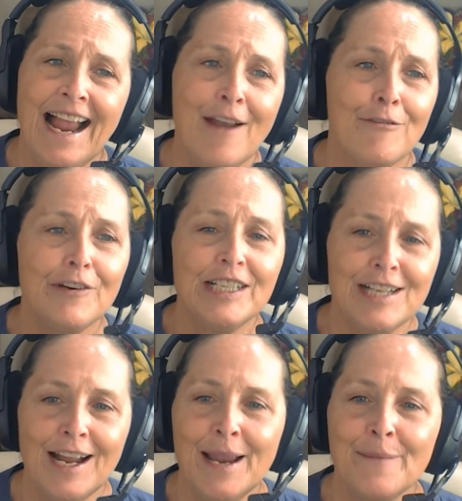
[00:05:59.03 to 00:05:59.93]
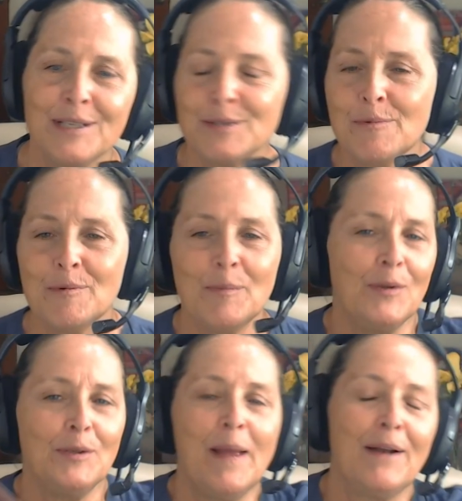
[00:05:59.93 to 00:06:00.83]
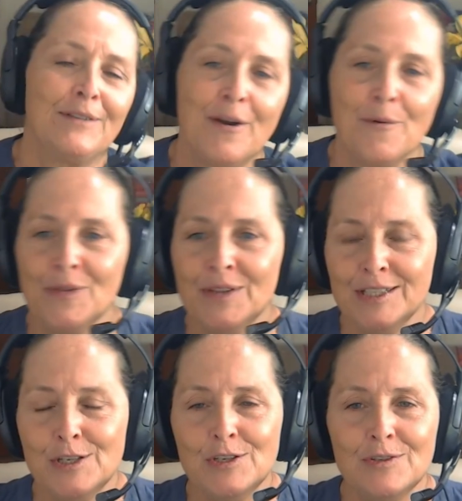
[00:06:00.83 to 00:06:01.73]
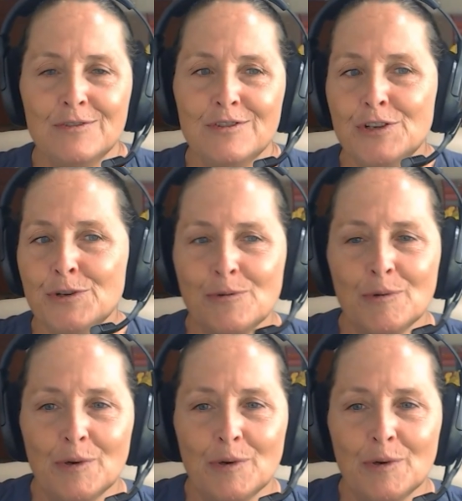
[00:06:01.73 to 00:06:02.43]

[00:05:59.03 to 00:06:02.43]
every time, because we would pull them out and go on these 2